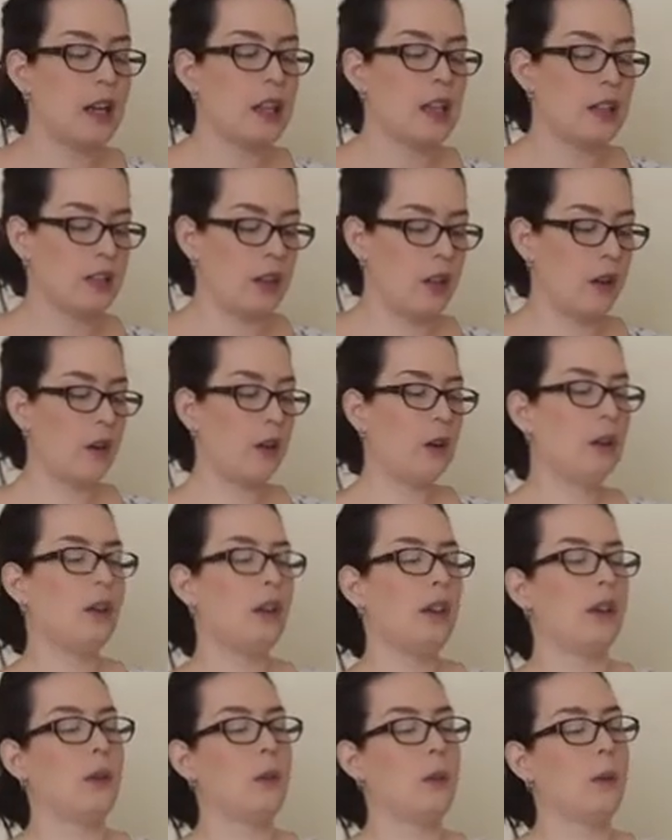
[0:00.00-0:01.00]
So
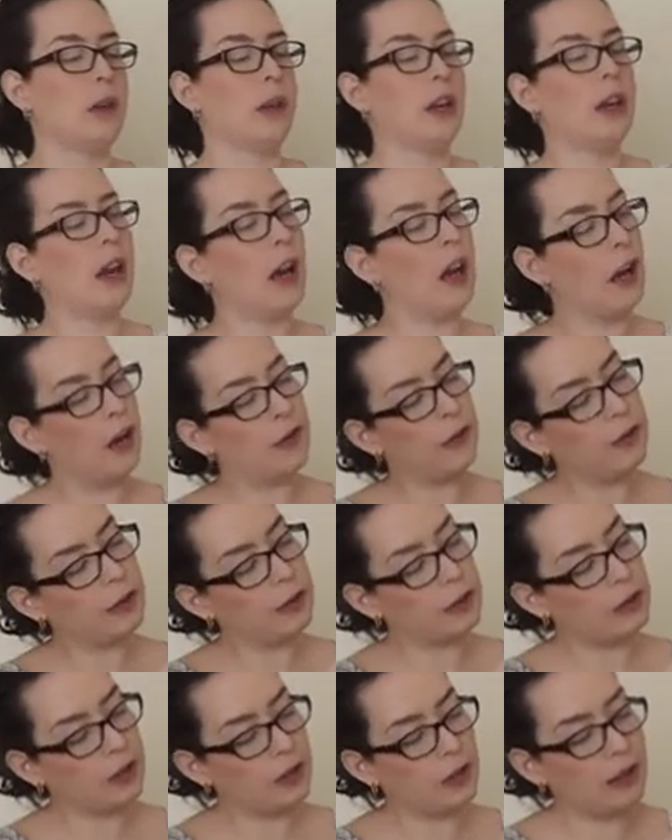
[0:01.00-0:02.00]
we have
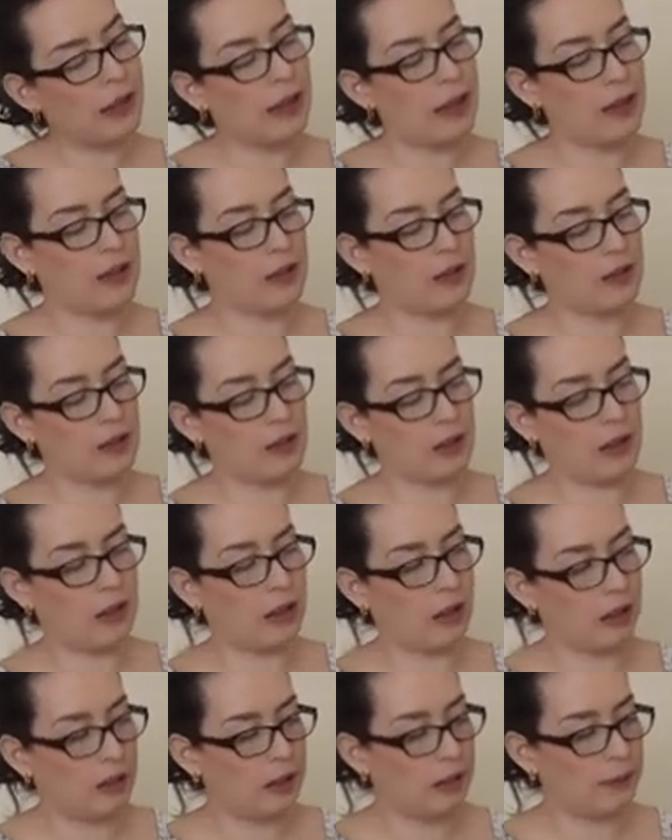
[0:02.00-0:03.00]
2 lessons
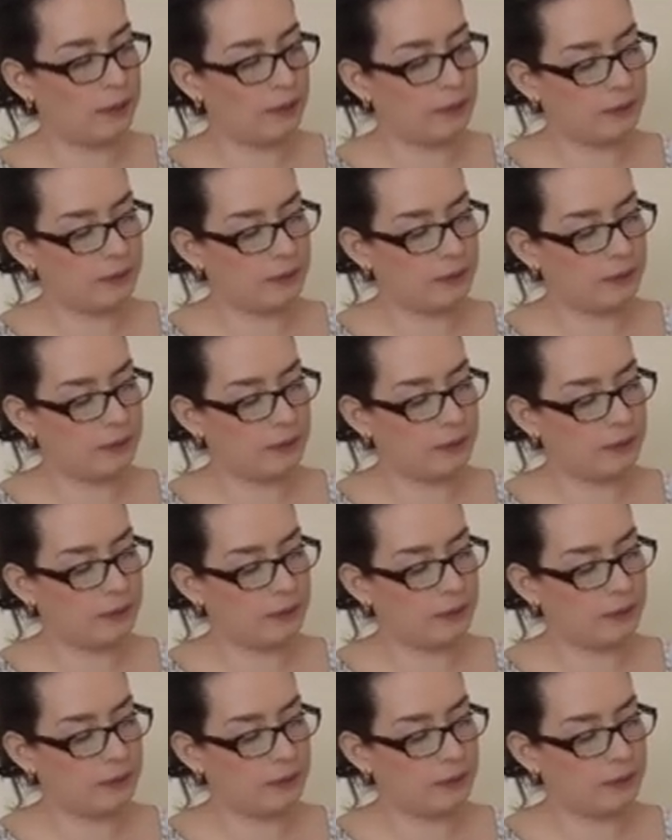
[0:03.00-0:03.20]
here